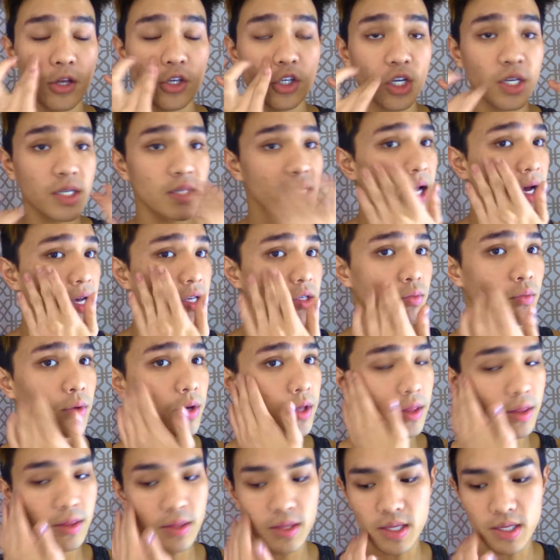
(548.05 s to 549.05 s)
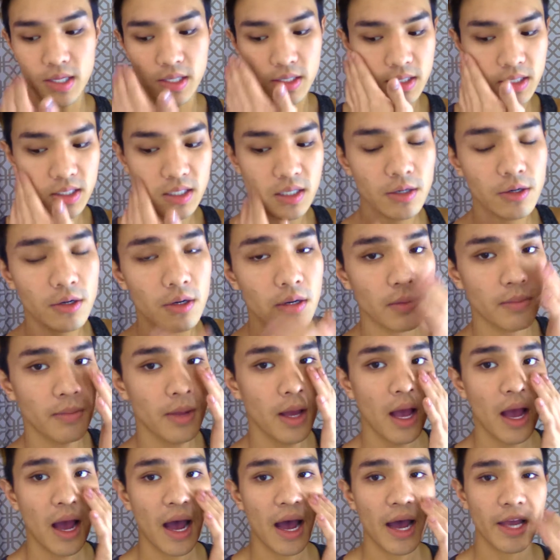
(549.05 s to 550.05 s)
Just as with the serum,
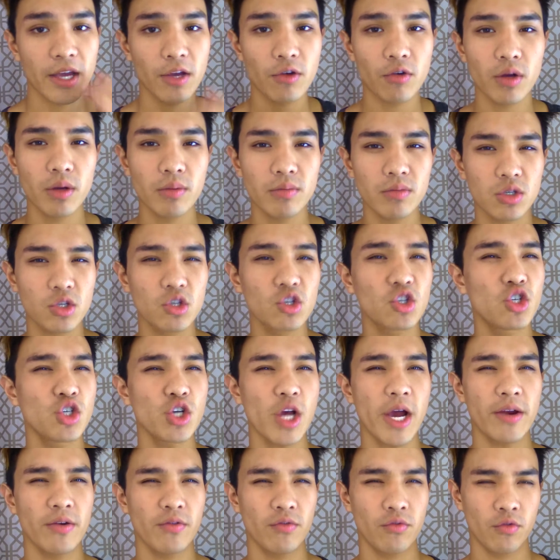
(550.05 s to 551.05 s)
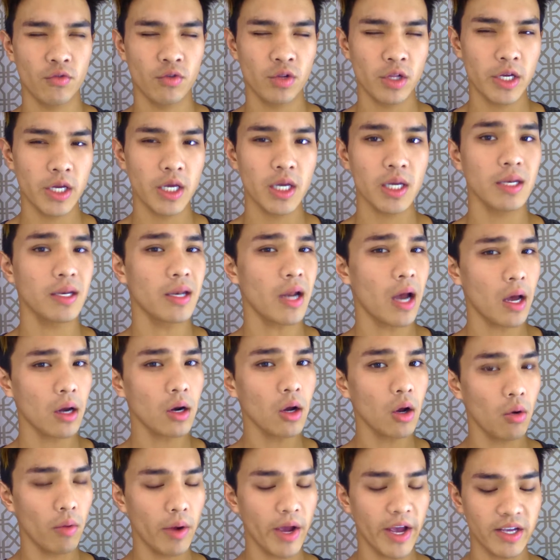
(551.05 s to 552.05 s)
eye creams generally, not
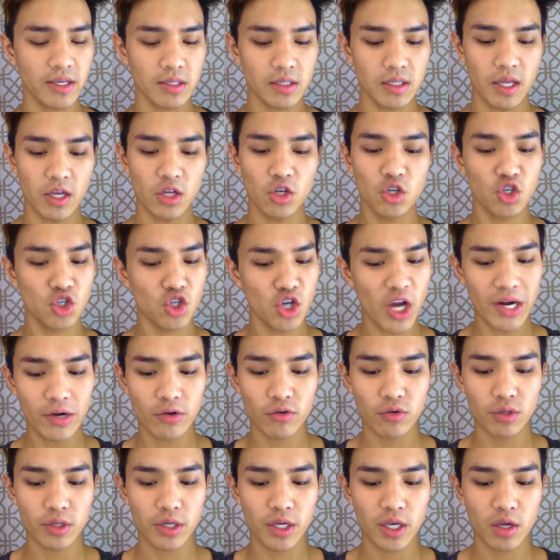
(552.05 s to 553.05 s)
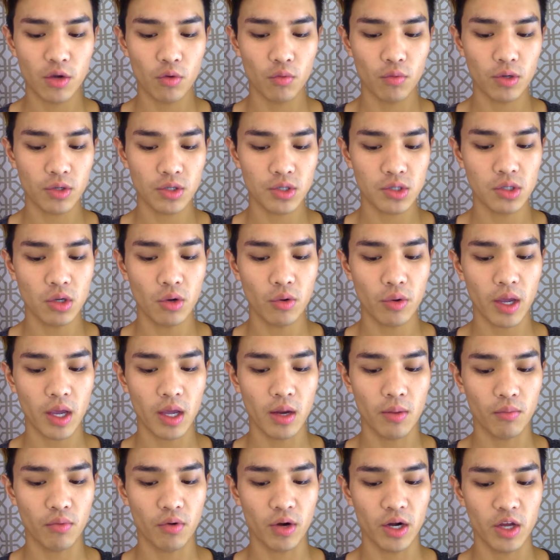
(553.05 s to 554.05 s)
always, they generally will soak
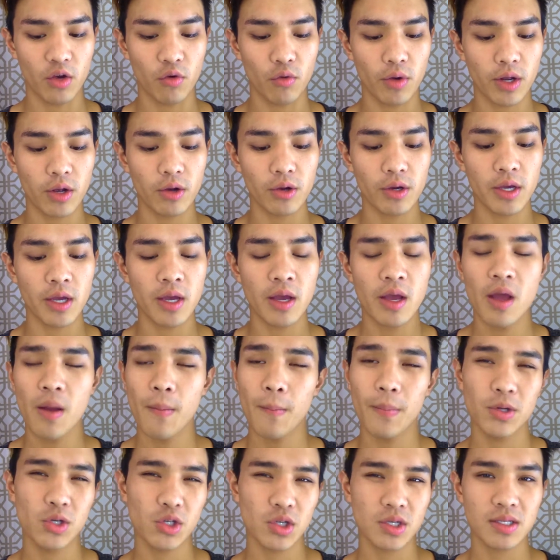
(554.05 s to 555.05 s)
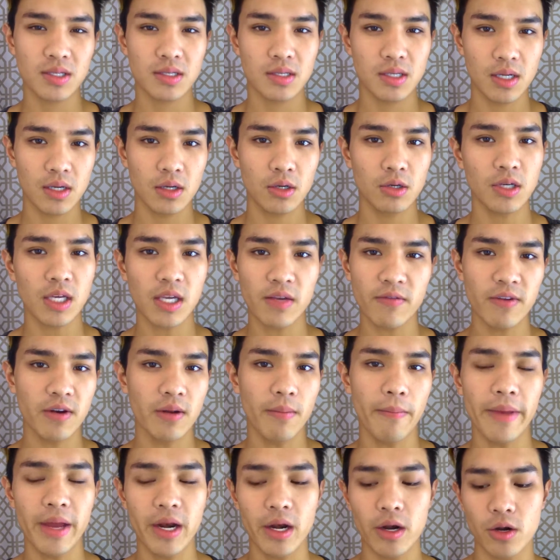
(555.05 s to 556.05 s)
in pretty quickly, but just still give it a
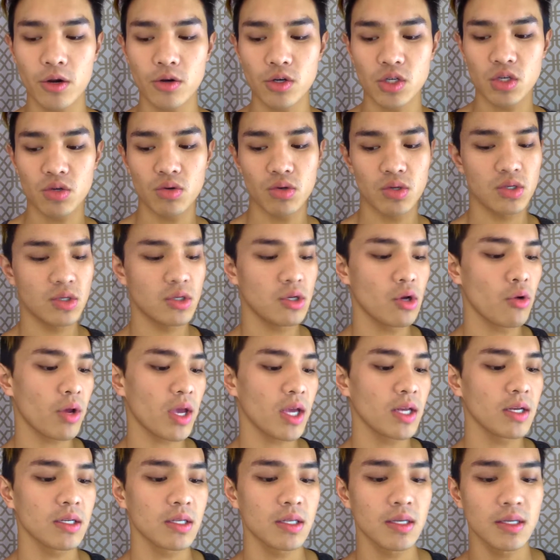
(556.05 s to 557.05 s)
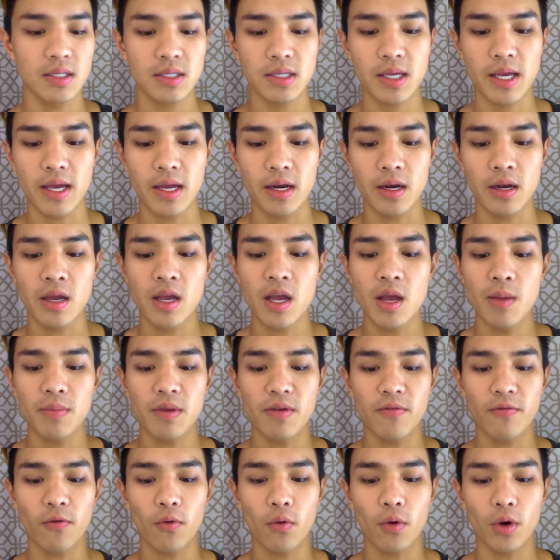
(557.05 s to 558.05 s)
minute or two to soak into the skin
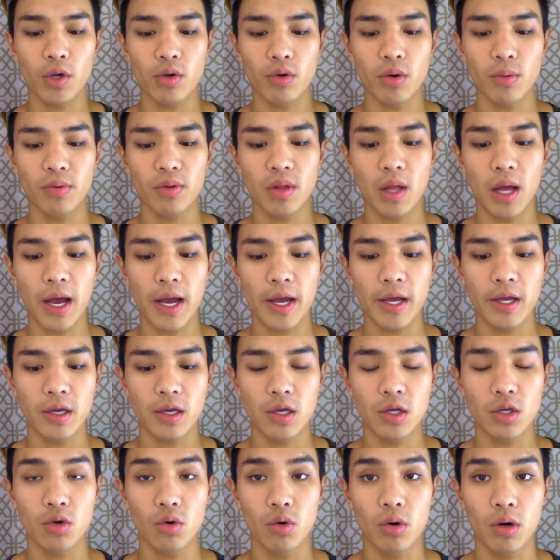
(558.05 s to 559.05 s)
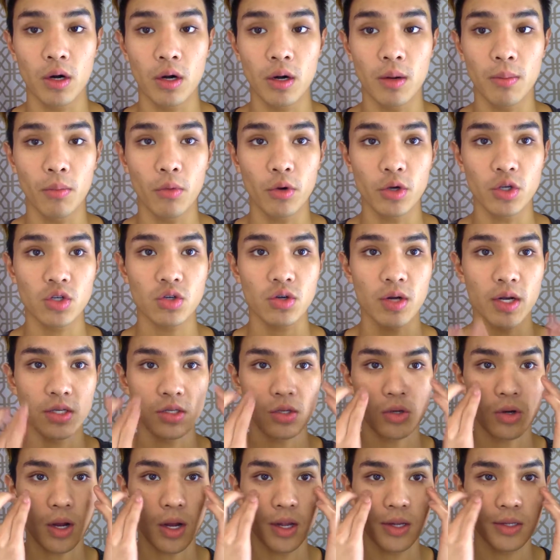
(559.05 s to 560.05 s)
before you apply your
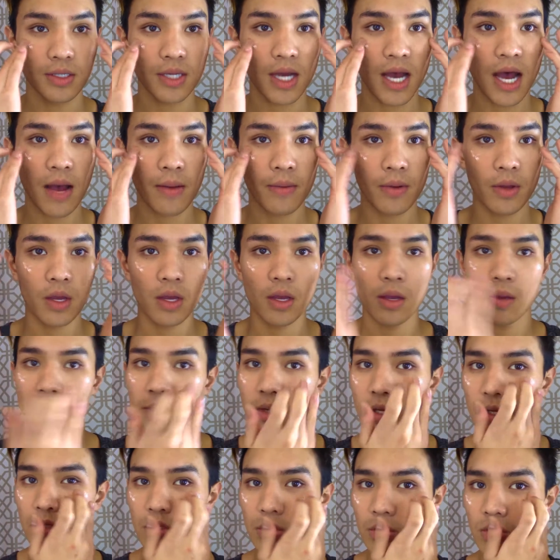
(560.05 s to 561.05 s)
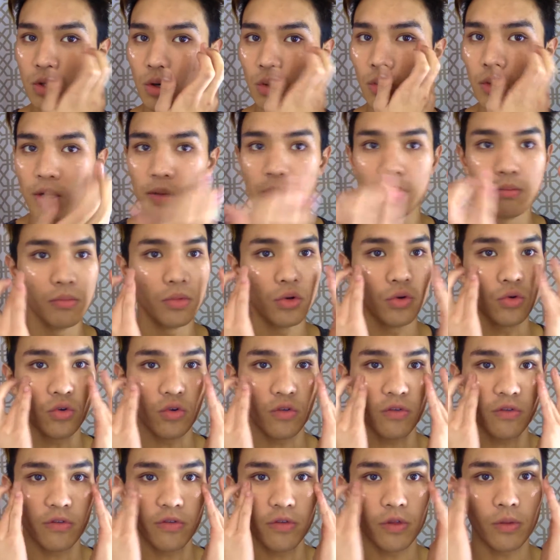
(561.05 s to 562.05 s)
moisturizer on top, because you don't want to
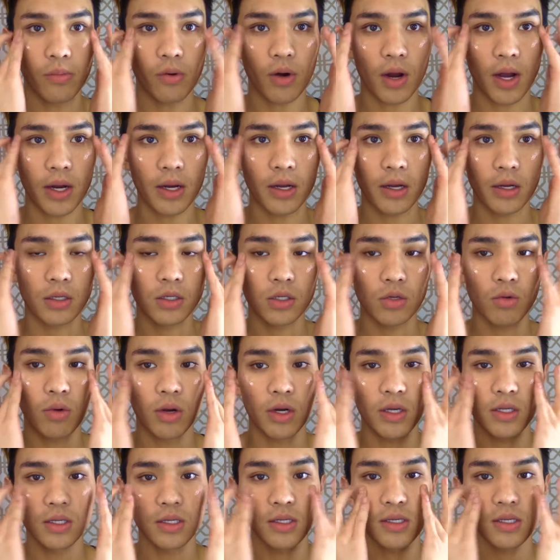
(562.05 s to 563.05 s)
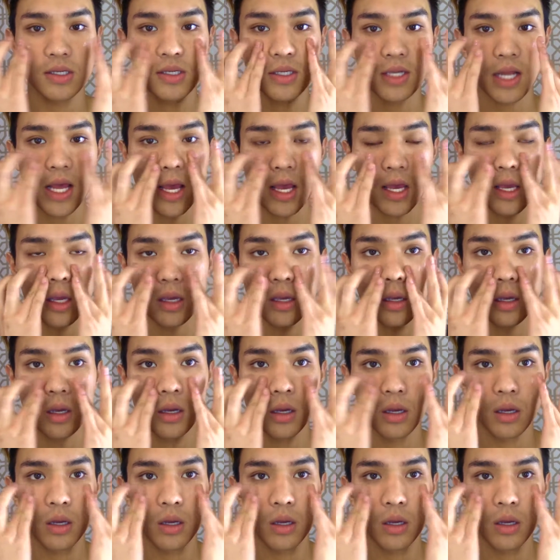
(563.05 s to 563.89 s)
move the product. You want it to stay